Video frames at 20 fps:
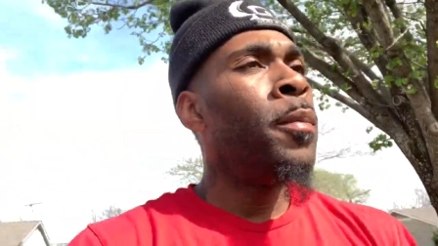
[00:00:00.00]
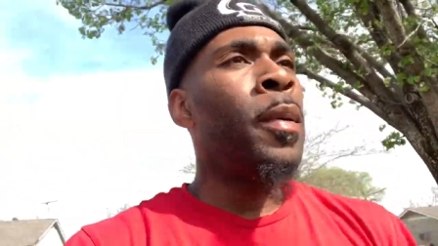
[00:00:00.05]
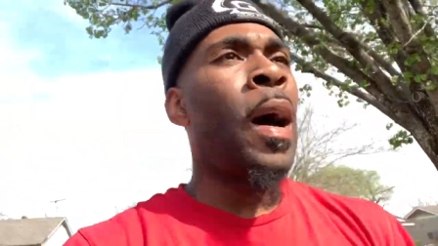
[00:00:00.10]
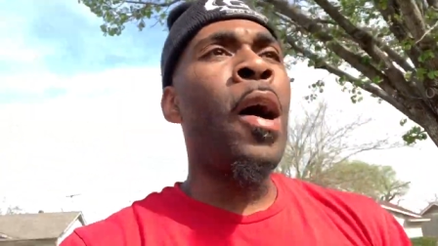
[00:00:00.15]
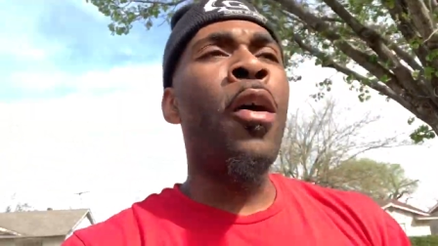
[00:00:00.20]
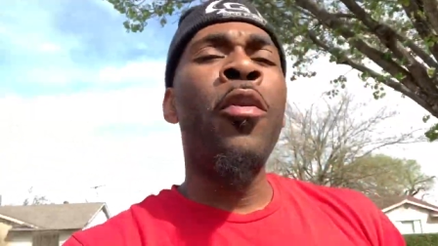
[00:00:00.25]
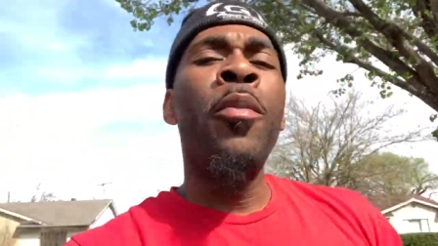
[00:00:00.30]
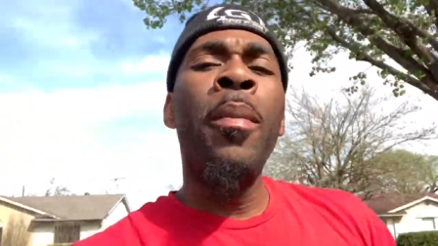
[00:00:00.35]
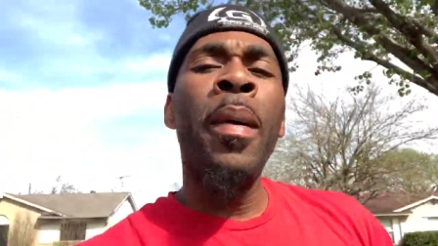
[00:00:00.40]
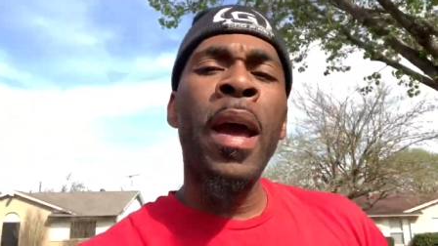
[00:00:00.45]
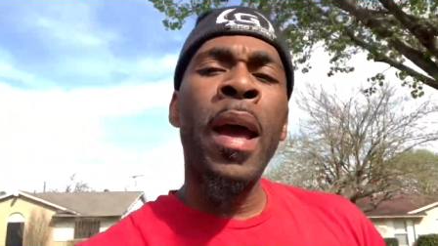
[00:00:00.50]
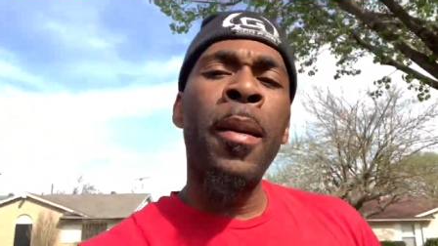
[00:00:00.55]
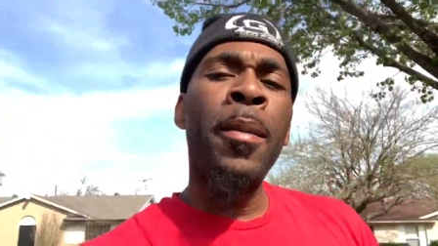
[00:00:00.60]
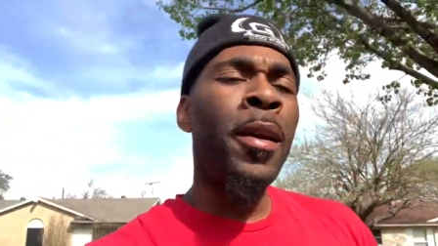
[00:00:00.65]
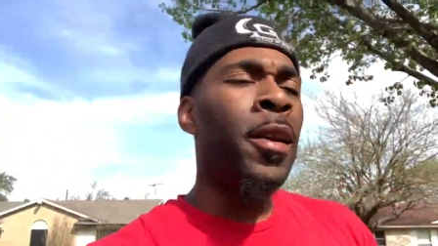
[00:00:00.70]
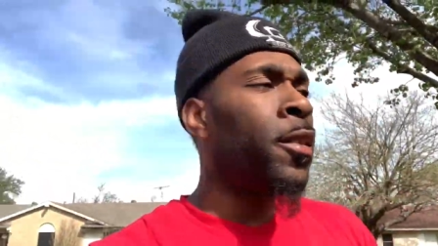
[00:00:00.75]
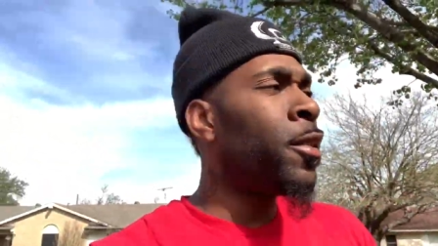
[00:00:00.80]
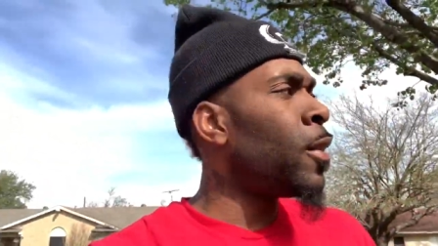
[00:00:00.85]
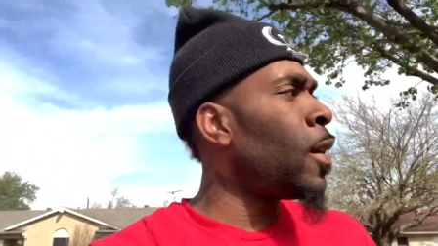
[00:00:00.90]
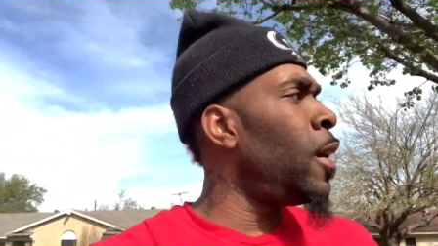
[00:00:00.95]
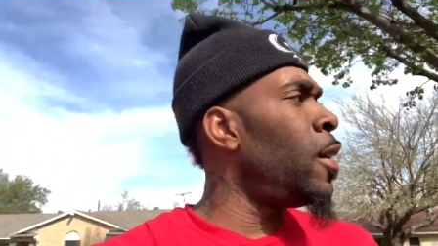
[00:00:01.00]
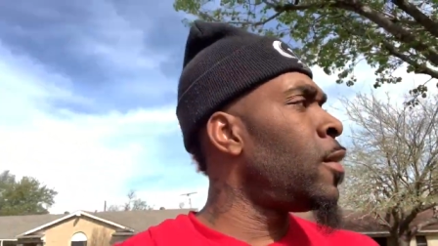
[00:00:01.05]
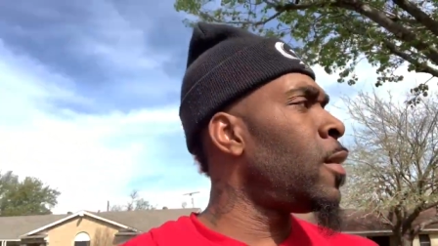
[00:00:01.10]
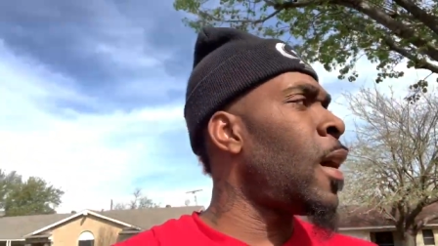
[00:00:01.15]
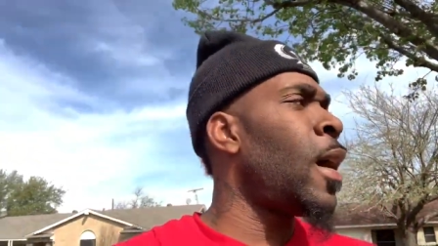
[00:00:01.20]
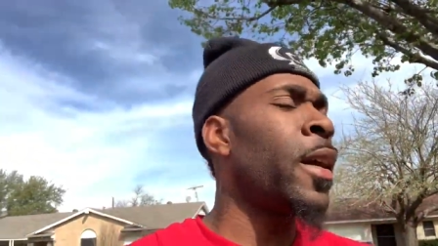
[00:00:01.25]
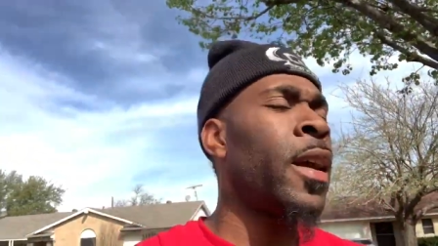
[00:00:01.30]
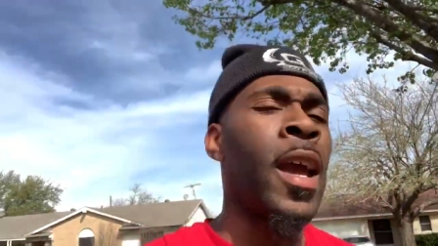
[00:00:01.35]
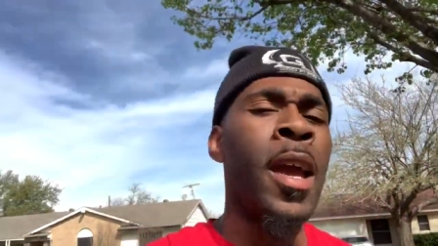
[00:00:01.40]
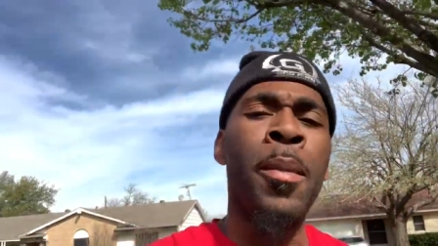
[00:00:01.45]
I was mad, but at the same
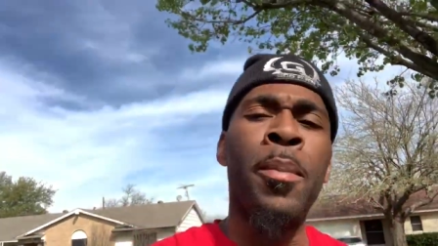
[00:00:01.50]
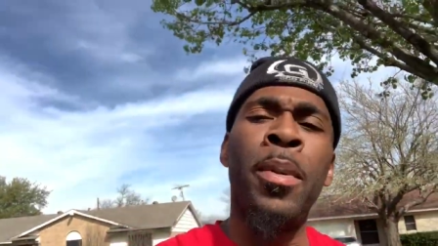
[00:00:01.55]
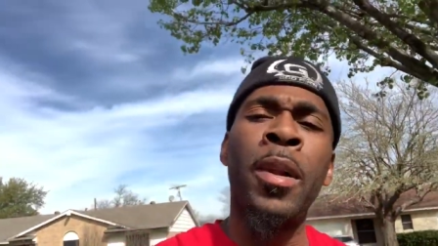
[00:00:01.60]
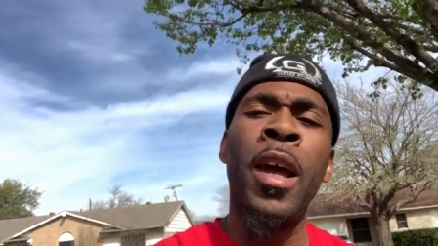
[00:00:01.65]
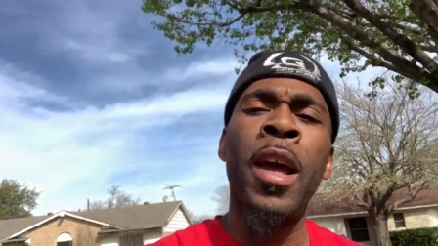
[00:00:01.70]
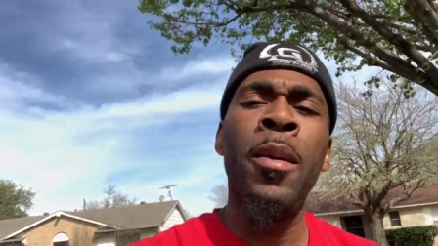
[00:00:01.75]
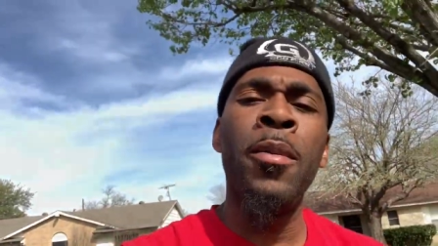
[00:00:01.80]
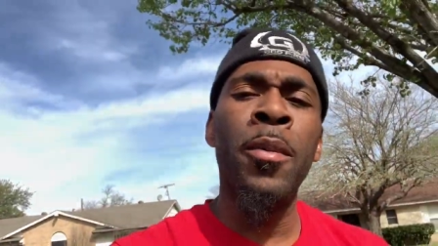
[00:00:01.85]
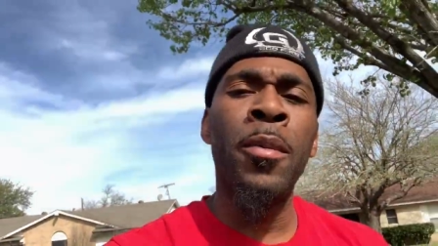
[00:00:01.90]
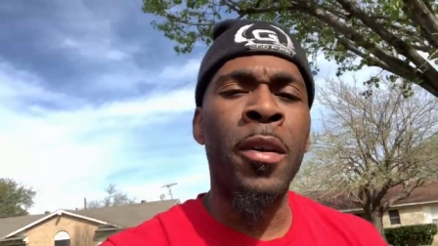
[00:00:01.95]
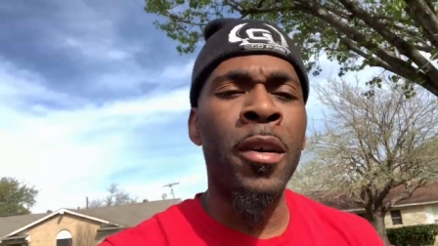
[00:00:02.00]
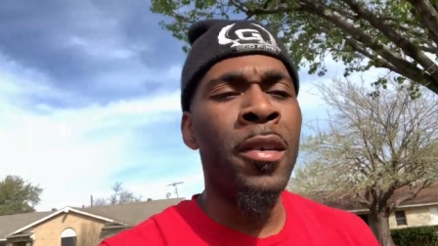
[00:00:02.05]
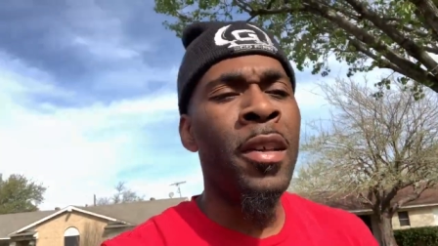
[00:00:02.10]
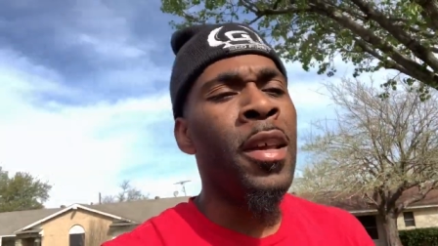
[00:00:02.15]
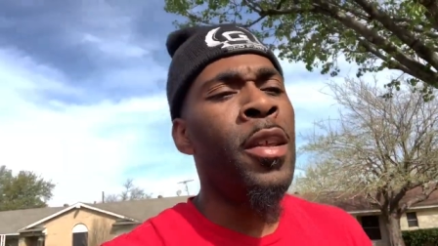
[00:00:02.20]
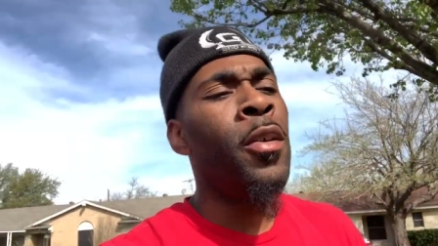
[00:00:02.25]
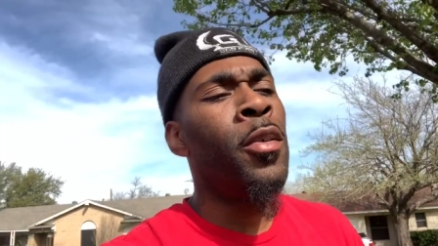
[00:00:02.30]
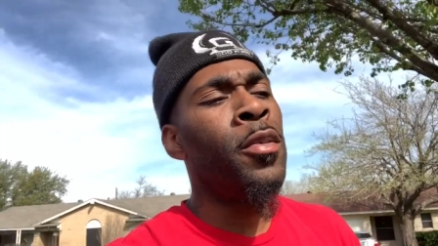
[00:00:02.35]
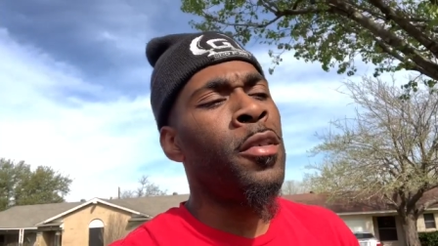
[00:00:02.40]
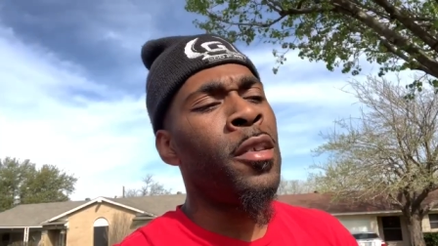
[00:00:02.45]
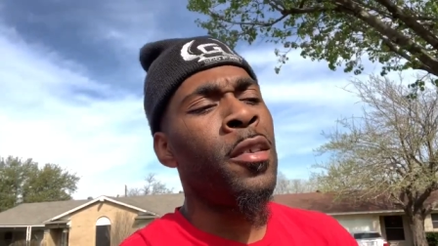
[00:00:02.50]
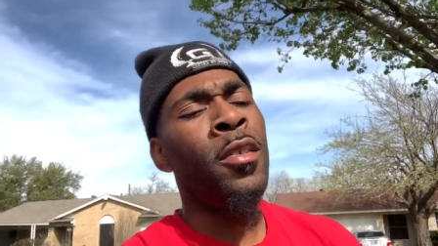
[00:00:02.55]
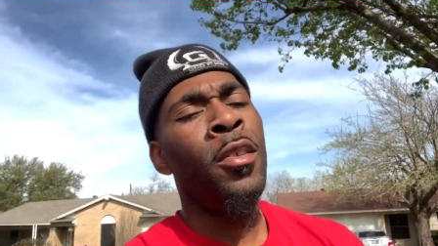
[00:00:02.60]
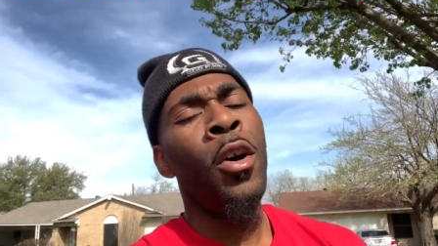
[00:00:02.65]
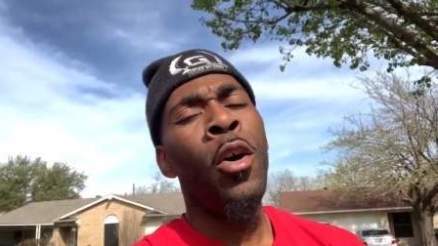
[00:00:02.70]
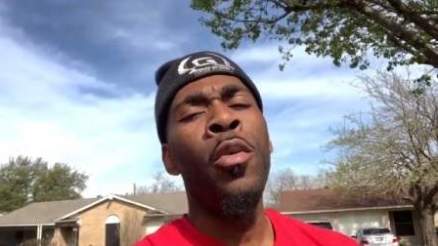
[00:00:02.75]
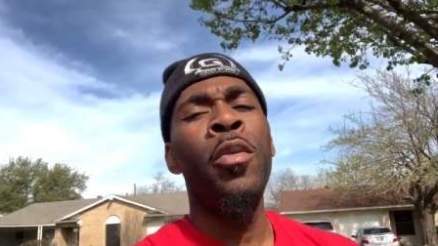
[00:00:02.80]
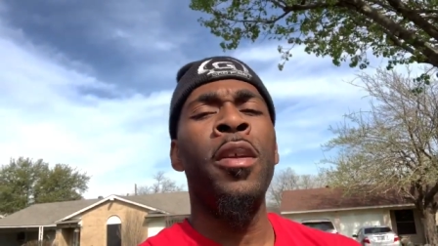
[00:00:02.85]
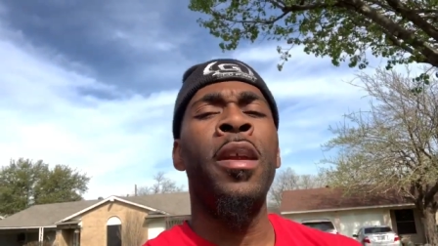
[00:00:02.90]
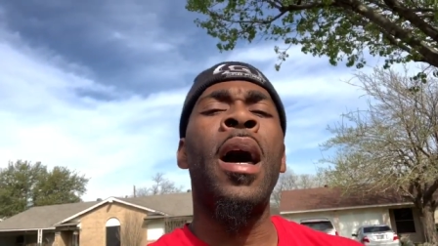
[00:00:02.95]
time, I can't blame him because he don't just
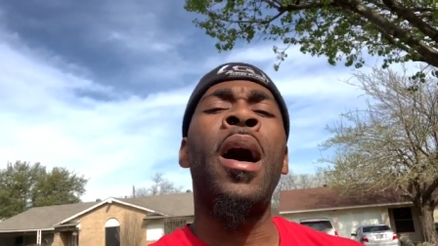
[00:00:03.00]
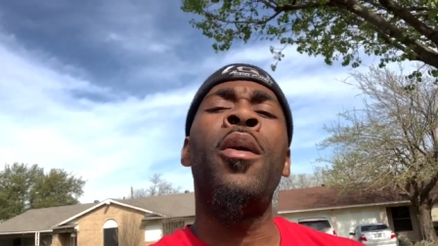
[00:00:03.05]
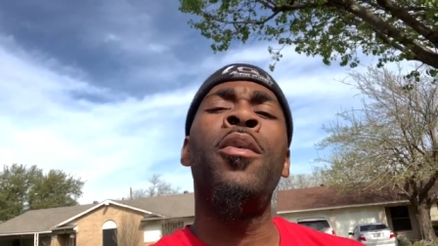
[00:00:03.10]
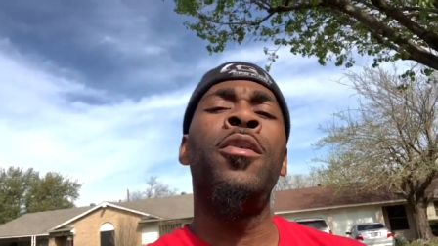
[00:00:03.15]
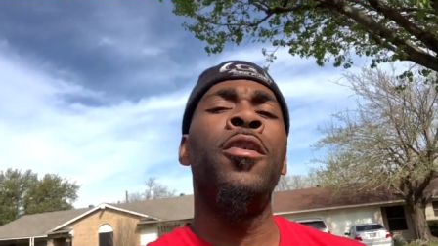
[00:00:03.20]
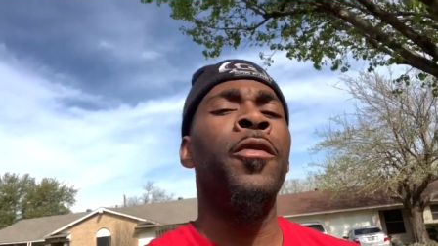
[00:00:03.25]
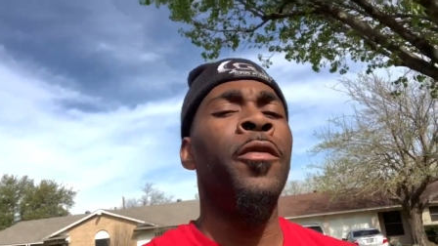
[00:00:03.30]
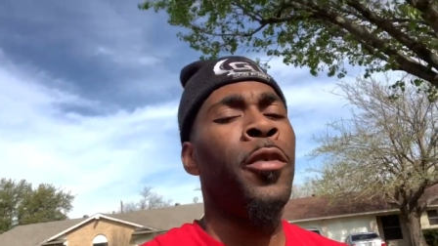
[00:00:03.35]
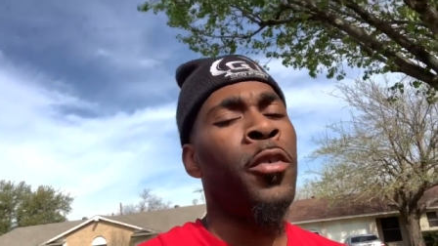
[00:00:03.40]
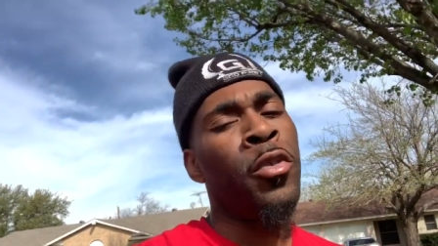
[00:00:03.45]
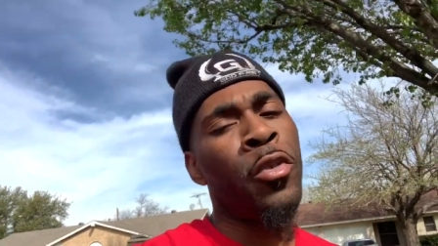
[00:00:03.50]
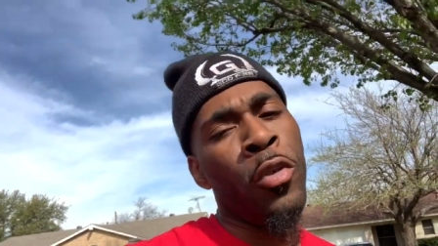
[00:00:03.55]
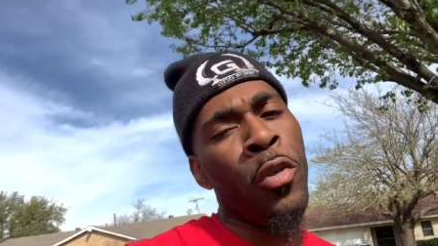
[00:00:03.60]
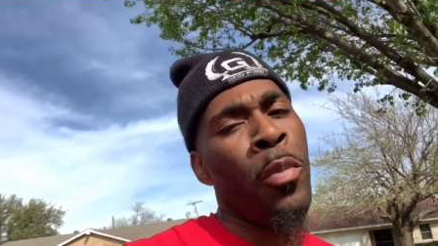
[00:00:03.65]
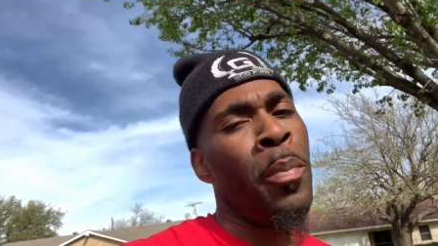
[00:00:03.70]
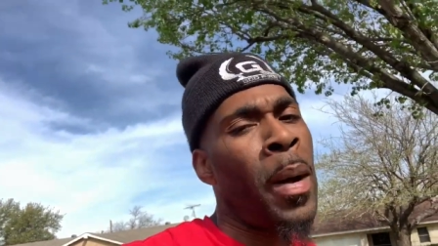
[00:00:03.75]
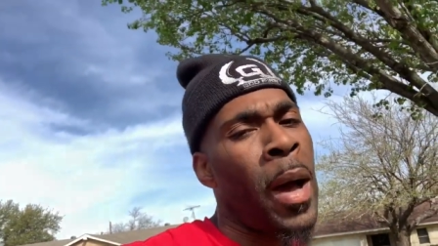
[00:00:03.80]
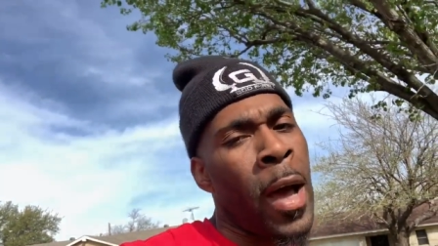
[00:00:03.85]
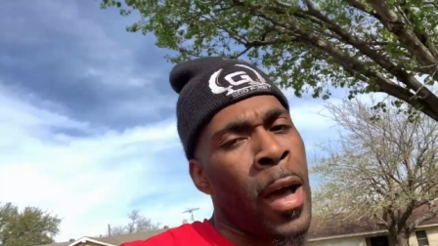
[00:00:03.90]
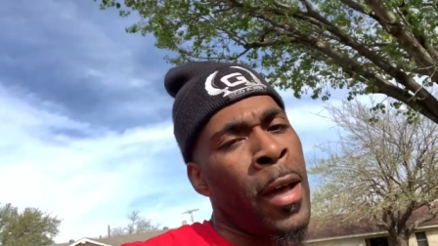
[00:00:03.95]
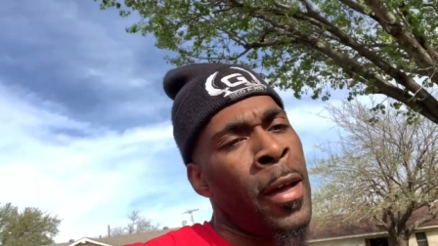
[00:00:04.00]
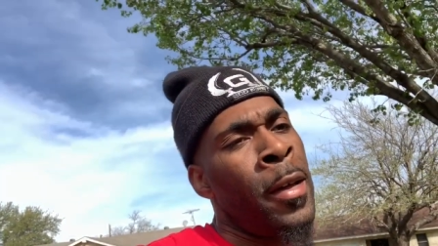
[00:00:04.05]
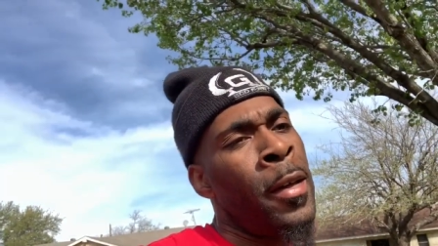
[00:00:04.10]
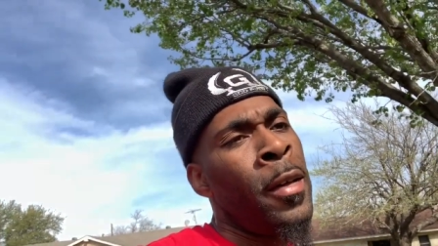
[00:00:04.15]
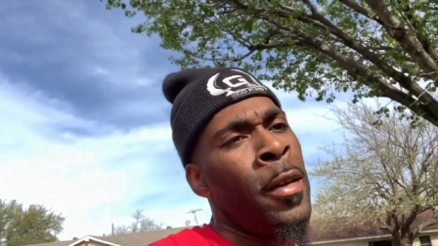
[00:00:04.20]
know that I was a for sure buy.